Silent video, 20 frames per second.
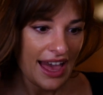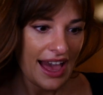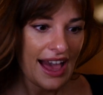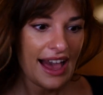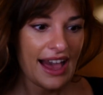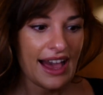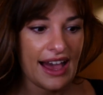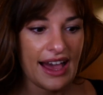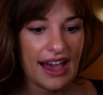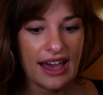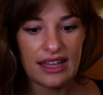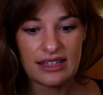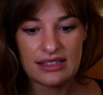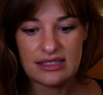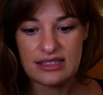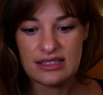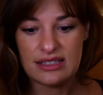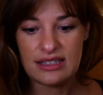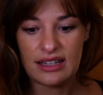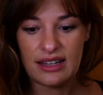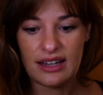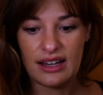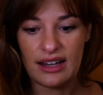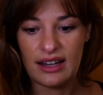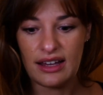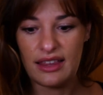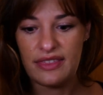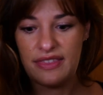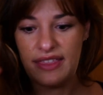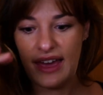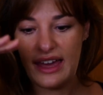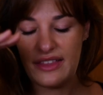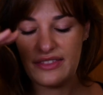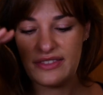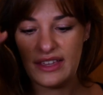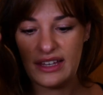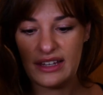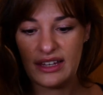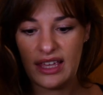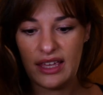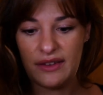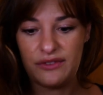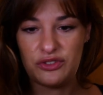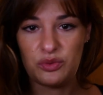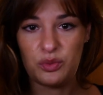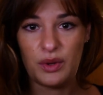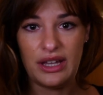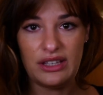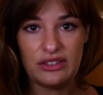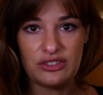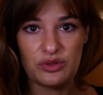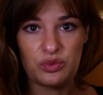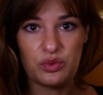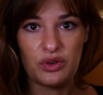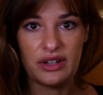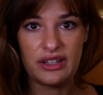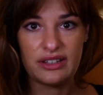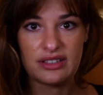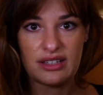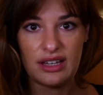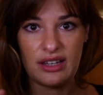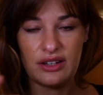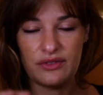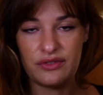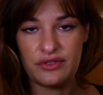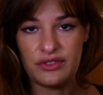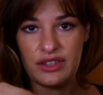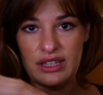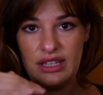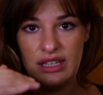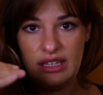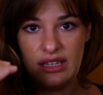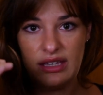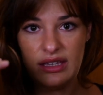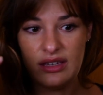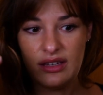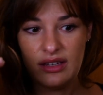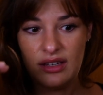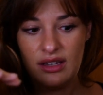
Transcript: And that then gives way to what is kind of the,